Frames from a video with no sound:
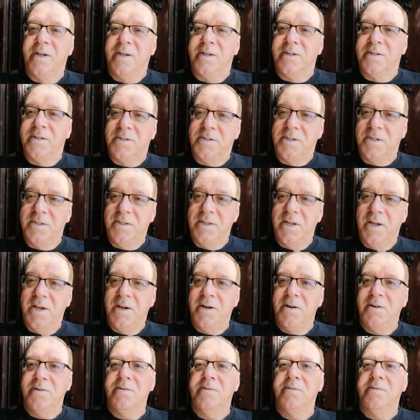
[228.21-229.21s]
sit
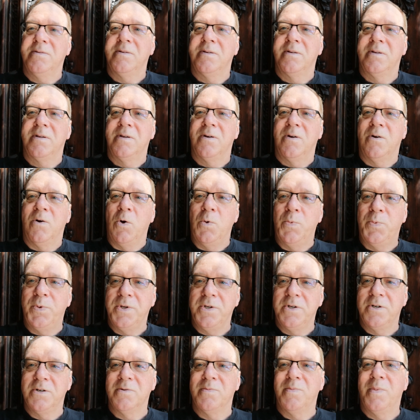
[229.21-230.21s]
down, open
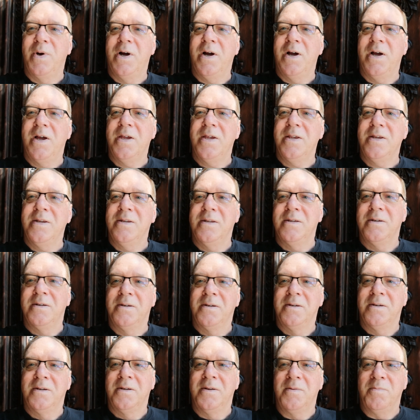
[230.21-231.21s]
your mind,
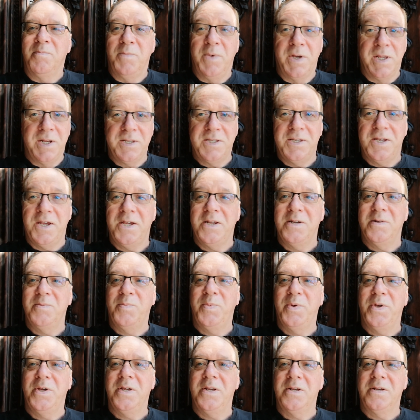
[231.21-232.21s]
meditate a
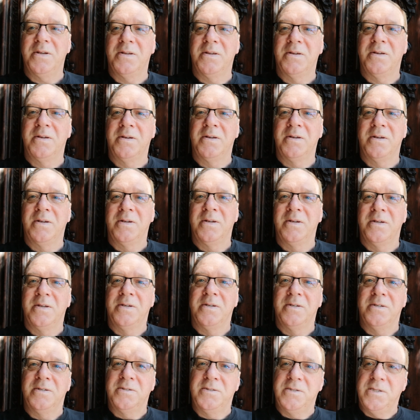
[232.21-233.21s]
bit,
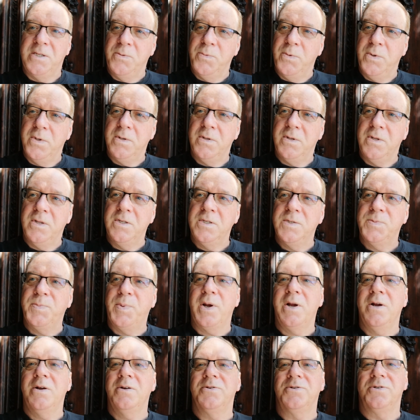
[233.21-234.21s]
see what
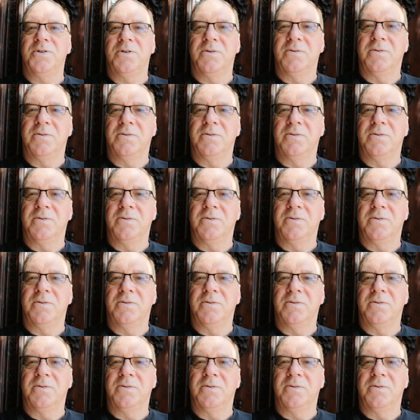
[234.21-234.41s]
inspires you.